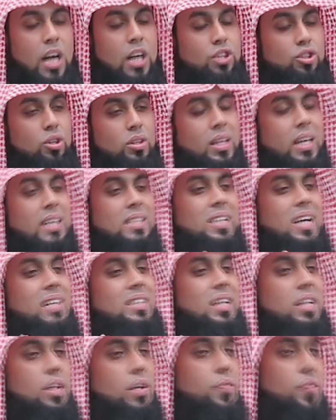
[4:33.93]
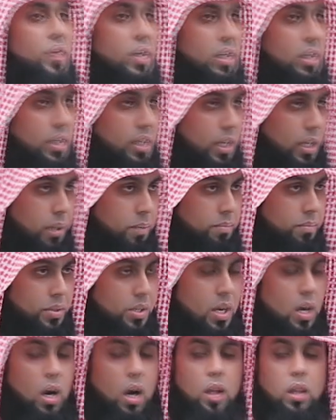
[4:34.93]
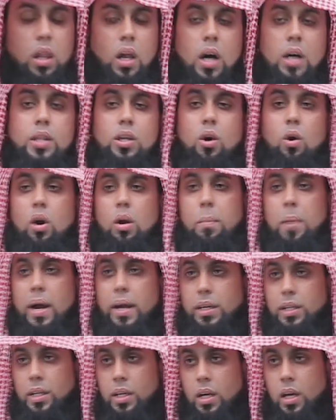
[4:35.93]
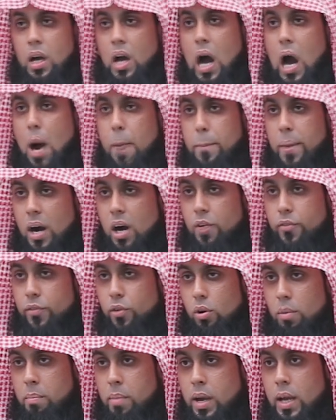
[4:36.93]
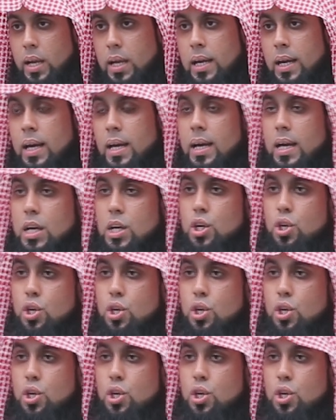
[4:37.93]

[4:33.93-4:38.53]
So these are the different terms Allah the Almighty, our powerful maker,